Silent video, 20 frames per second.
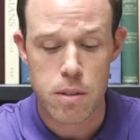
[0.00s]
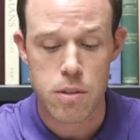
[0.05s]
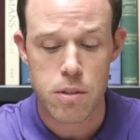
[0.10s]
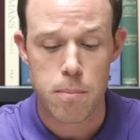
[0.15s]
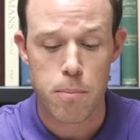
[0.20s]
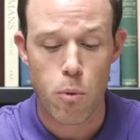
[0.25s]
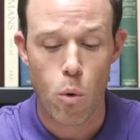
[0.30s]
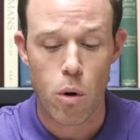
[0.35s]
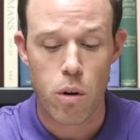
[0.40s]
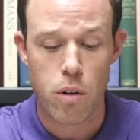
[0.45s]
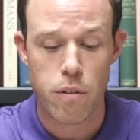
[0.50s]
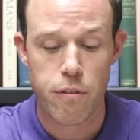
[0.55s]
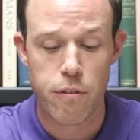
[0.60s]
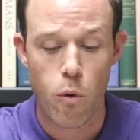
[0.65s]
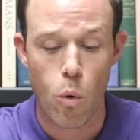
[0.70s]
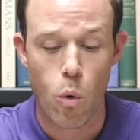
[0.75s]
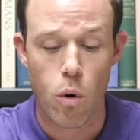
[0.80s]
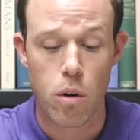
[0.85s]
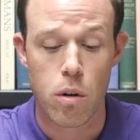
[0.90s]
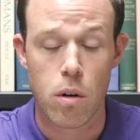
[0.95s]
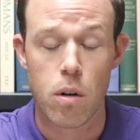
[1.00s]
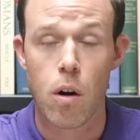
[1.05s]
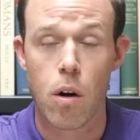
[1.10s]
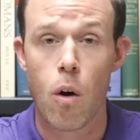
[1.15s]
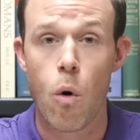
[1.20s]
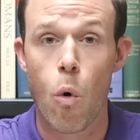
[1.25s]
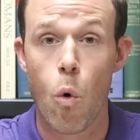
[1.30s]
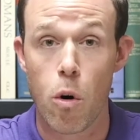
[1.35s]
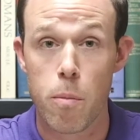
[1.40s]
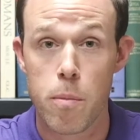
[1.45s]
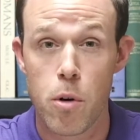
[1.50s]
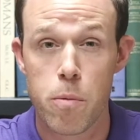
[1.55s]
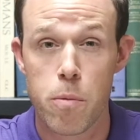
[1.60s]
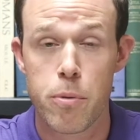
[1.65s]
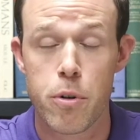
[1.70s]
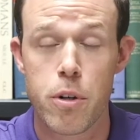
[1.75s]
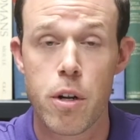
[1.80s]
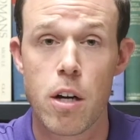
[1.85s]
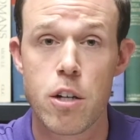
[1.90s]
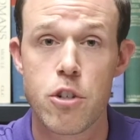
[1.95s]
It's important for hormone
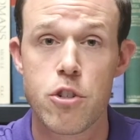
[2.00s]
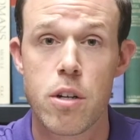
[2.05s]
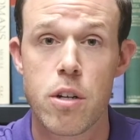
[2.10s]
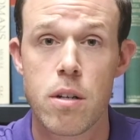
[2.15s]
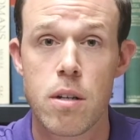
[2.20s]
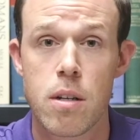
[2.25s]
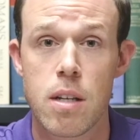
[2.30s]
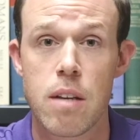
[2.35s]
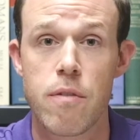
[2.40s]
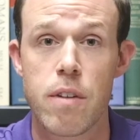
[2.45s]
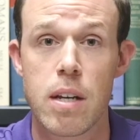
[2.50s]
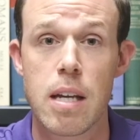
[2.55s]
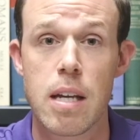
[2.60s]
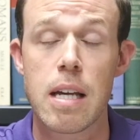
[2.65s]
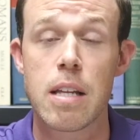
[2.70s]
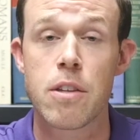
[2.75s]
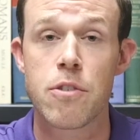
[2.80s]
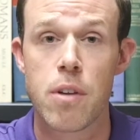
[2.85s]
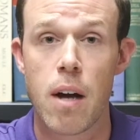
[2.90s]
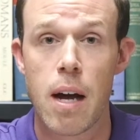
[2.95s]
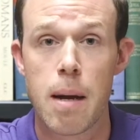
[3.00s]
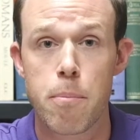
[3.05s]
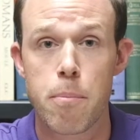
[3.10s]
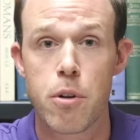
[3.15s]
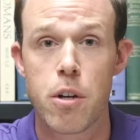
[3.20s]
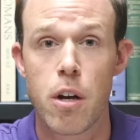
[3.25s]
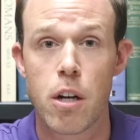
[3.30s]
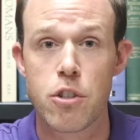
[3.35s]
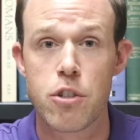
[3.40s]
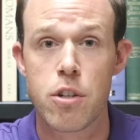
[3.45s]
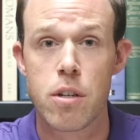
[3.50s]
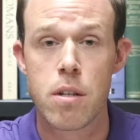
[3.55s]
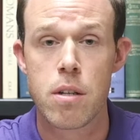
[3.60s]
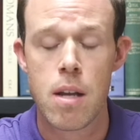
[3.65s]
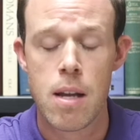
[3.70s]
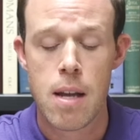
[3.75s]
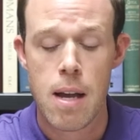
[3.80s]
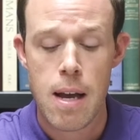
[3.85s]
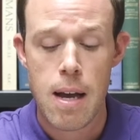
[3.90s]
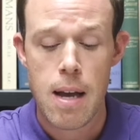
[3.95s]
production, even enzyme
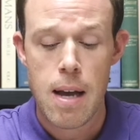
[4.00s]
production,